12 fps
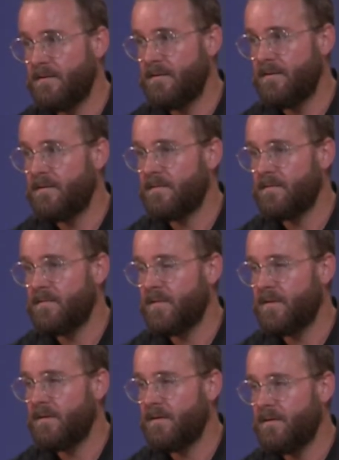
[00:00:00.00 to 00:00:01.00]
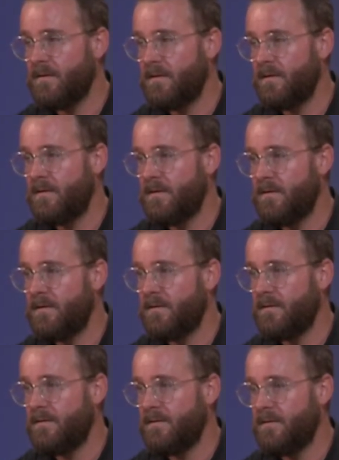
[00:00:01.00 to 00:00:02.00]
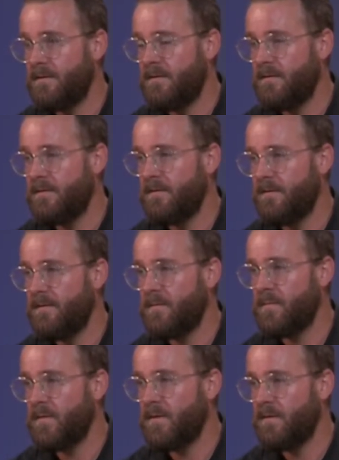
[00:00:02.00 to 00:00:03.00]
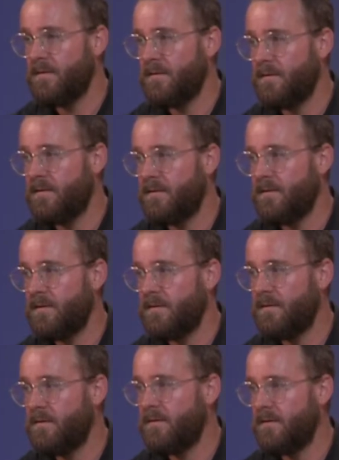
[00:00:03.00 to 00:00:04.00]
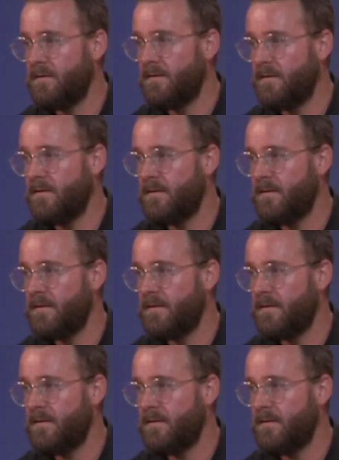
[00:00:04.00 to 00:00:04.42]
[no speech]